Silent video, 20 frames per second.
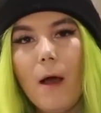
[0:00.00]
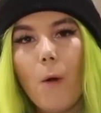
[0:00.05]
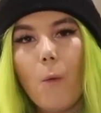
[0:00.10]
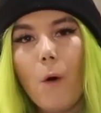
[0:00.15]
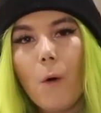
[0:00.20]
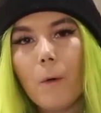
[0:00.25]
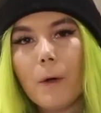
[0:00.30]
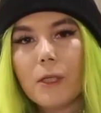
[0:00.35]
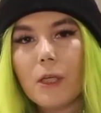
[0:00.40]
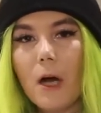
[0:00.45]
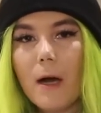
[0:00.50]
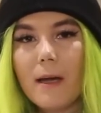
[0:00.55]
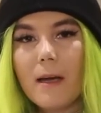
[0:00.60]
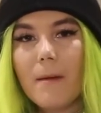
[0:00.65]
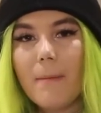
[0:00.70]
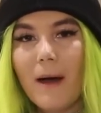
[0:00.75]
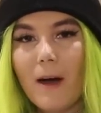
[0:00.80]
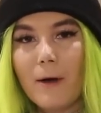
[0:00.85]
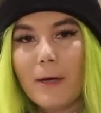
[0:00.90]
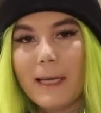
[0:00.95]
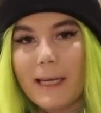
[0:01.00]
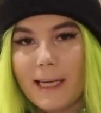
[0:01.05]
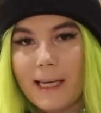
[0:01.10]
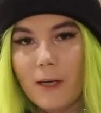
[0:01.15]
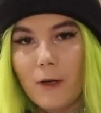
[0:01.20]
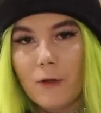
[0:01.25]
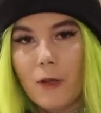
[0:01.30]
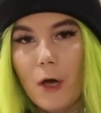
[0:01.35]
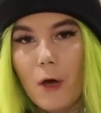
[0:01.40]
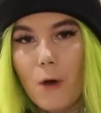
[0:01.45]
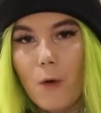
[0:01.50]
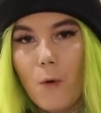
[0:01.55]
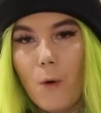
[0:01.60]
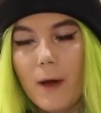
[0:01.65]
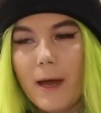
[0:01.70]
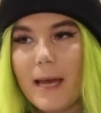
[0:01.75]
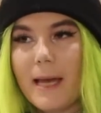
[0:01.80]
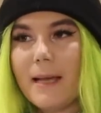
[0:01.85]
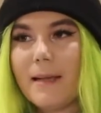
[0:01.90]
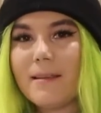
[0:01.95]
What we're talking about here
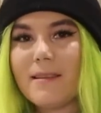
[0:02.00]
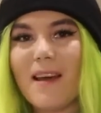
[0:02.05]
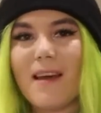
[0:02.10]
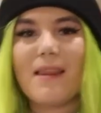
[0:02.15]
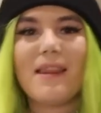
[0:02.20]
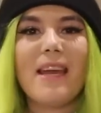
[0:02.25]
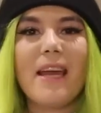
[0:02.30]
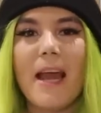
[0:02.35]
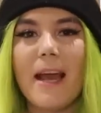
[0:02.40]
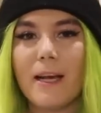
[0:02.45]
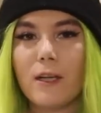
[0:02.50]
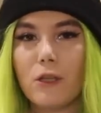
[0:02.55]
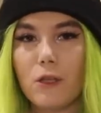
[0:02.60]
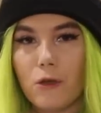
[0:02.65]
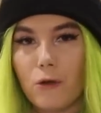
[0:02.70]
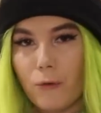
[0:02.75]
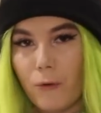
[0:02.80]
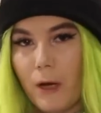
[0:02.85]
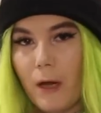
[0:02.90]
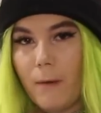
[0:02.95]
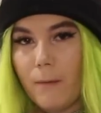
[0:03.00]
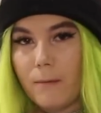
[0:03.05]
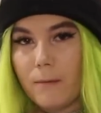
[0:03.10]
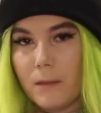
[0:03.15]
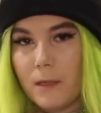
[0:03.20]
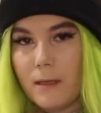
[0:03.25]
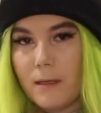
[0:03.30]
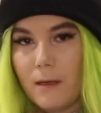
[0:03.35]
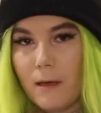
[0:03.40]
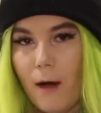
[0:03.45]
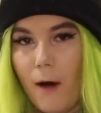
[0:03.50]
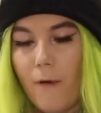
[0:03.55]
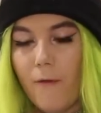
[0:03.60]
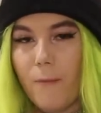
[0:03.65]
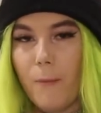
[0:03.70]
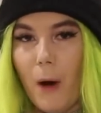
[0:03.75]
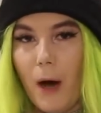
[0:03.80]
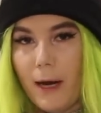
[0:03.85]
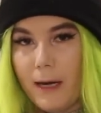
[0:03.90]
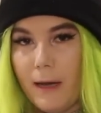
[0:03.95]
though is the extremes
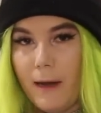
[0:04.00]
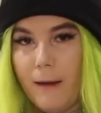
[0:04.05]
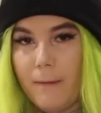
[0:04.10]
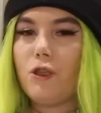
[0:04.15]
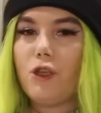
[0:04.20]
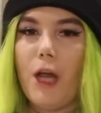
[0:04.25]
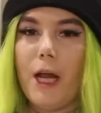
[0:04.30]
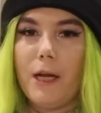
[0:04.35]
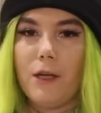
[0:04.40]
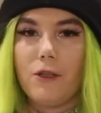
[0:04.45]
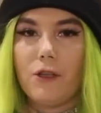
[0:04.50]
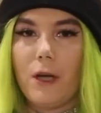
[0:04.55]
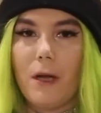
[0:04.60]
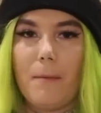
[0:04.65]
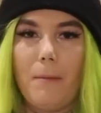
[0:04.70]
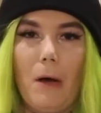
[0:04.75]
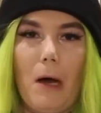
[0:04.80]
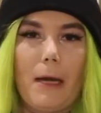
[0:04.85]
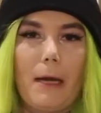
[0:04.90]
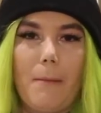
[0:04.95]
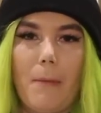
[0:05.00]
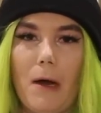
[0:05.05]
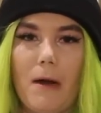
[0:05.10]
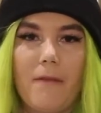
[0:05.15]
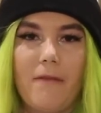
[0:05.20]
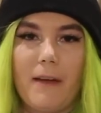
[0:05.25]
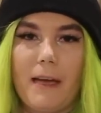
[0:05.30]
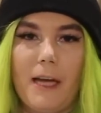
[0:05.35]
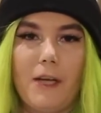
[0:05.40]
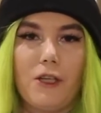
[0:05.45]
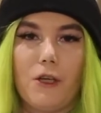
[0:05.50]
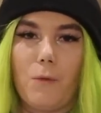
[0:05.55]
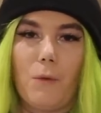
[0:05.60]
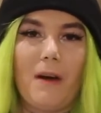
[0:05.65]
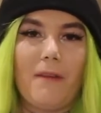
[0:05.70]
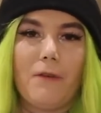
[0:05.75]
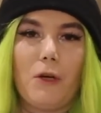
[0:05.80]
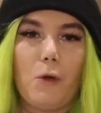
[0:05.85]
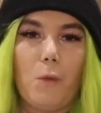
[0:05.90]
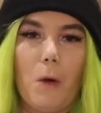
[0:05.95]
of body changing, body modification,
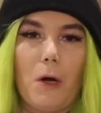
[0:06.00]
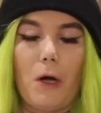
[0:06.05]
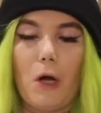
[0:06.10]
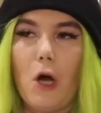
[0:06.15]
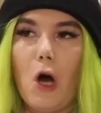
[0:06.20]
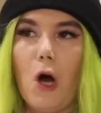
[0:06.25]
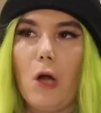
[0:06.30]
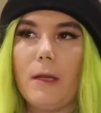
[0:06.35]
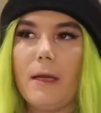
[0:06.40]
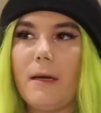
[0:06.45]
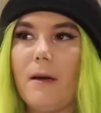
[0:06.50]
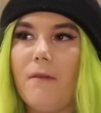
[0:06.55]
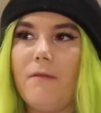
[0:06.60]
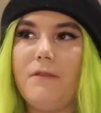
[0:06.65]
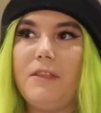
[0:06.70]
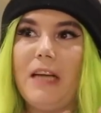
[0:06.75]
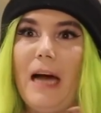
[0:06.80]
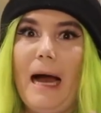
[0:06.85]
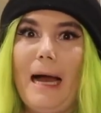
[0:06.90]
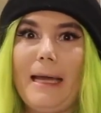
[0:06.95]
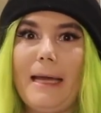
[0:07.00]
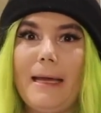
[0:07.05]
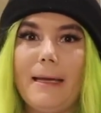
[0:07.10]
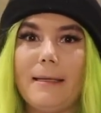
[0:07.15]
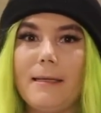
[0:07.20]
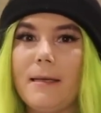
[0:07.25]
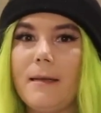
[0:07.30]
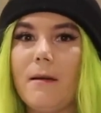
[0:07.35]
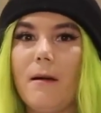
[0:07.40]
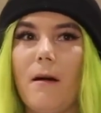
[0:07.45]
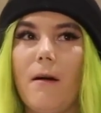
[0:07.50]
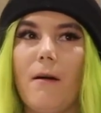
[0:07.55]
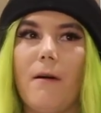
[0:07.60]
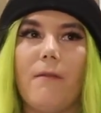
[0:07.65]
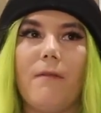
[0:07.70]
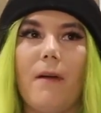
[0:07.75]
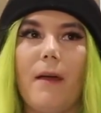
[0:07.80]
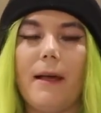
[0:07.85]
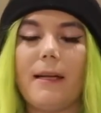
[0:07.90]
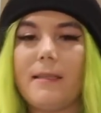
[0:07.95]
whatever you want to call it, of diet,
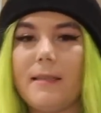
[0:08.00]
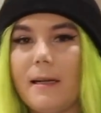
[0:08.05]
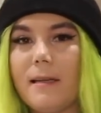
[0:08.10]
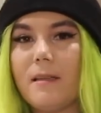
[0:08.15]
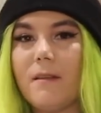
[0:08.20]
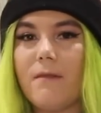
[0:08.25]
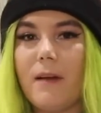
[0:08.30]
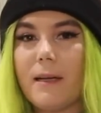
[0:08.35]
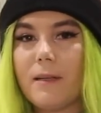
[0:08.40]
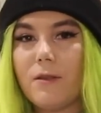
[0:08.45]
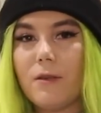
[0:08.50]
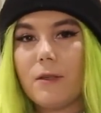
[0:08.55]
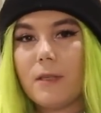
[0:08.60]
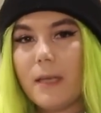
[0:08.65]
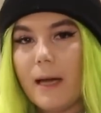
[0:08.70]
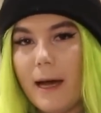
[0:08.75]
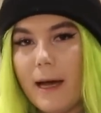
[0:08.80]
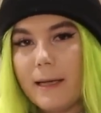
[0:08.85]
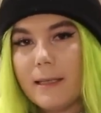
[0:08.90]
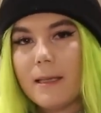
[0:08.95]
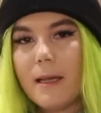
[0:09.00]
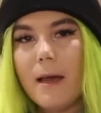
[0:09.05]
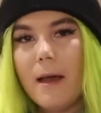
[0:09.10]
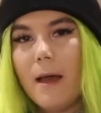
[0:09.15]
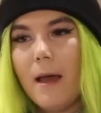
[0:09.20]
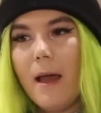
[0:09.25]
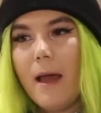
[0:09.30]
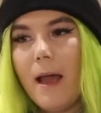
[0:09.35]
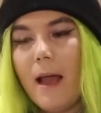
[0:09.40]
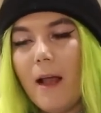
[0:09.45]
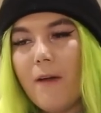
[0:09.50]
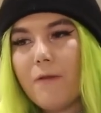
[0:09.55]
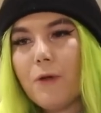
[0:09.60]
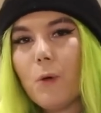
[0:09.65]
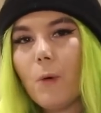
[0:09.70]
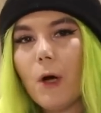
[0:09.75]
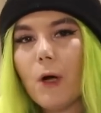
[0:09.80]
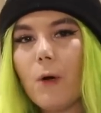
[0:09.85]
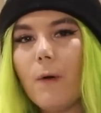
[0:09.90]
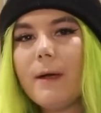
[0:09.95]
of excessive exercise. If
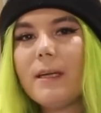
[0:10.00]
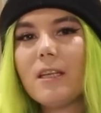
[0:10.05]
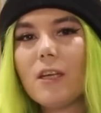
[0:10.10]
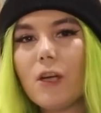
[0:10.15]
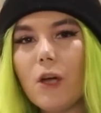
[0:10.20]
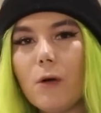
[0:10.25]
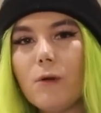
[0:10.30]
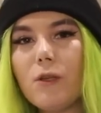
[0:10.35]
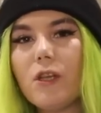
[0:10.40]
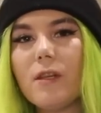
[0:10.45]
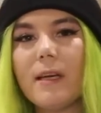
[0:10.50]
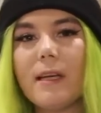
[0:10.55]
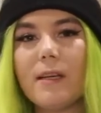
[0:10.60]
you are going to go to the